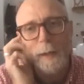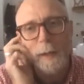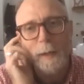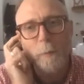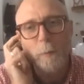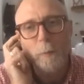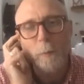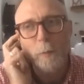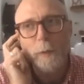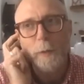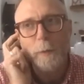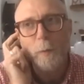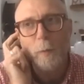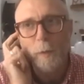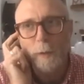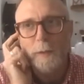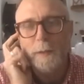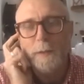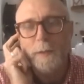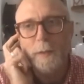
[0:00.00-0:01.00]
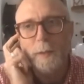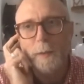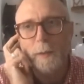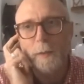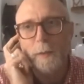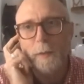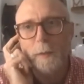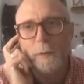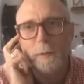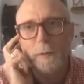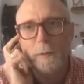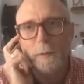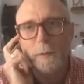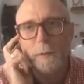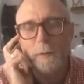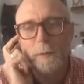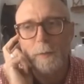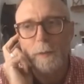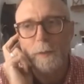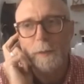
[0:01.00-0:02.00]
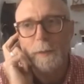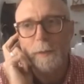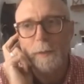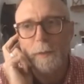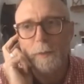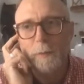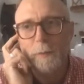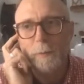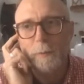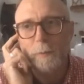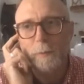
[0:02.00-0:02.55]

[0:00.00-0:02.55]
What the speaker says: and we wanted to, you know,